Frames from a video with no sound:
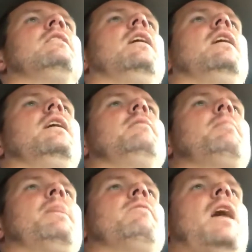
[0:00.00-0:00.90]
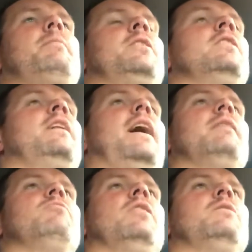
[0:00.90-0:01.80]
um, Robinhood,
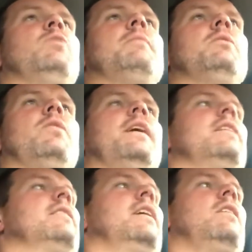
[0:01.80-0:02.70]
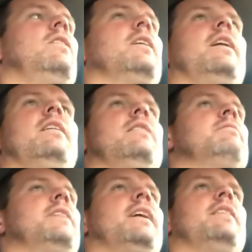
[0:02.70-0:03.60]
M1, Webull, they, they all gotta
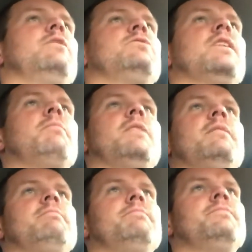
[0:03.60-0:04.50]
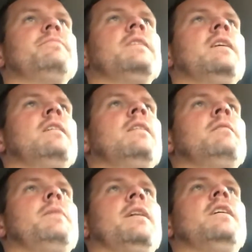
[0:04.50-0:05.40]
they gotta do something
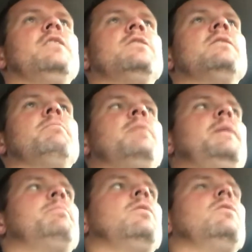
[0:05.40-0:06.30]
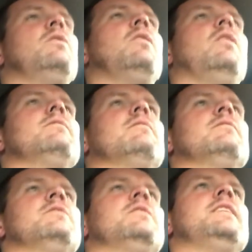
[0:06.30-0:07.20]
because people
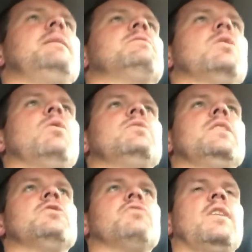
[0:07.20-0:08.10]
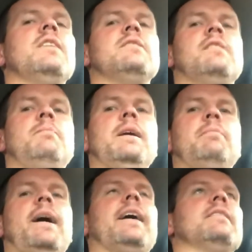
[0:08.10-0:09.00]
seem to only trust the big
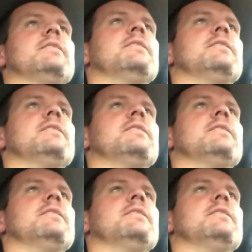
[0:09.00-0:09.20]
banks.